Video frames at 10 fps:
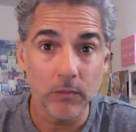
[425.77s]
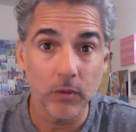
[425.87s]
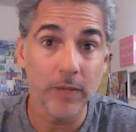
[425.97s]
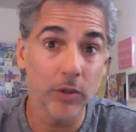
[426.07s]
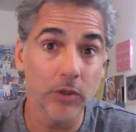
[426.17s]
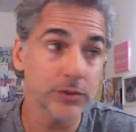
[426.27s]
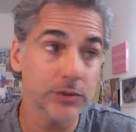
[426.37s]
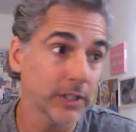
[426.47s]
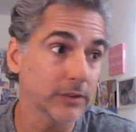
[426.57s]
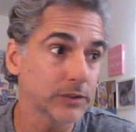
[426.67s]
Okay, well, those
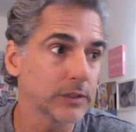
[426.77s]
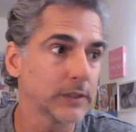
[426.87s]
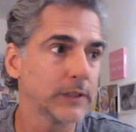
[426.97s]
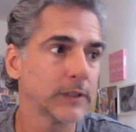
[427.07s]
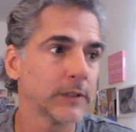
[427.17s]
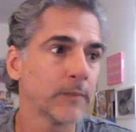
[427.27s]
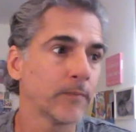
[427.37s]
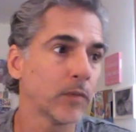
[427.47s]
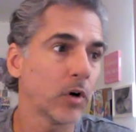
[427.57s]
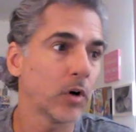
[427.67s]
things
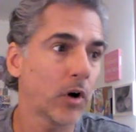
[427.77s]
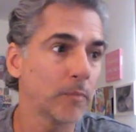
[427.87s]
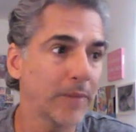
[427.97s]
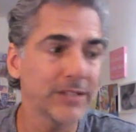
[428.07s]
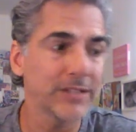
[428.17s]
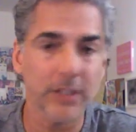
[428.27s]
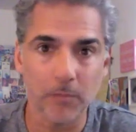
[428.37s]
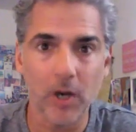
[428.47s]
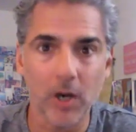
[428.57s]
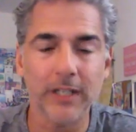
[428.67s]
are basic
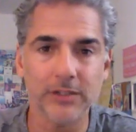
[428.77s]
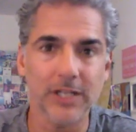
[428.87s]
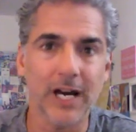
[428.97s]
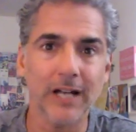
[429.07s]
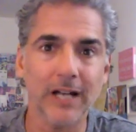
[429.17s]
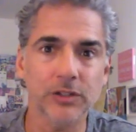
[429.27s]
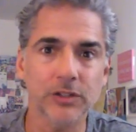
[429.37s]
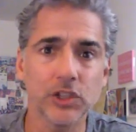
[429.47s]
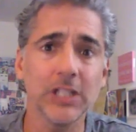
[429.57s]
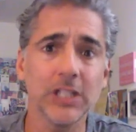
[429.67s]
market stocks.
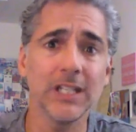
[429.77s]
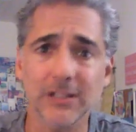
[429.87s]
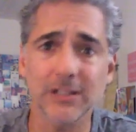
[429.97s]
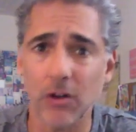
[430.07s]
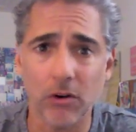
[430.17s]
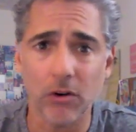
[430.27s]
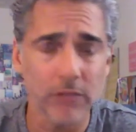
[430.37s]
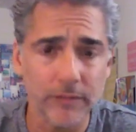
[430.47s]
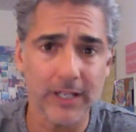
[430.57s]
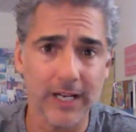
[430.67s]
GE is a
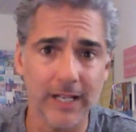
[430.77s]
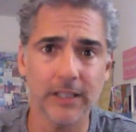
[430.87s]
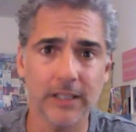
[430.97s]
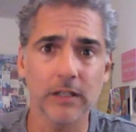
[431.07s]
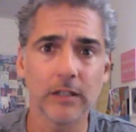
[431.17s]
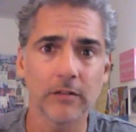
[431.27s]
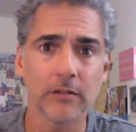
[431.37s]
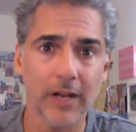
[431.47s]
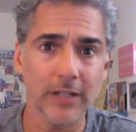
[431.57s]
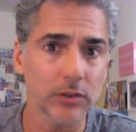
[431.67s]
horrific idea,
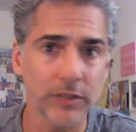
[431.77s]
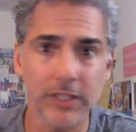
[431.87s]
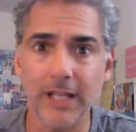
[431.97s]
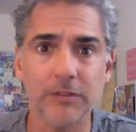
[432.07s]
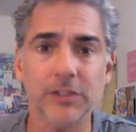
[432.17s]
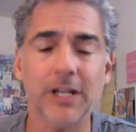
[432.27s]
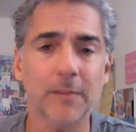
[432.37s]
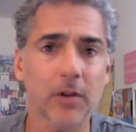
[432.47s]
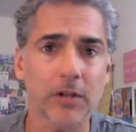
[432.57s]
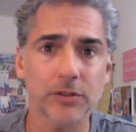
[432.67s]
right? So if you didn't have
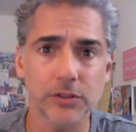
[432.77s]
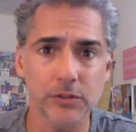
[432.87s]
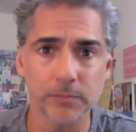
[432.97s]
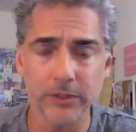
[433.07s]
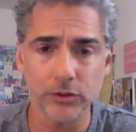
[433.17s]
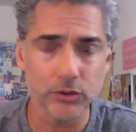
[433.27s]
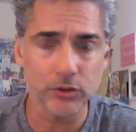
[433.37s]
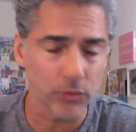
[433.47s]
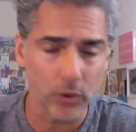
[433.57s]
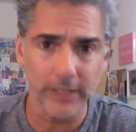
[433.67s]
stop losses, you've been
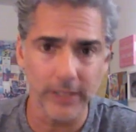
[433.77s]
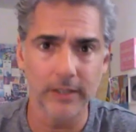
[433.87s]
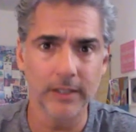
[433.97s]
destroyed.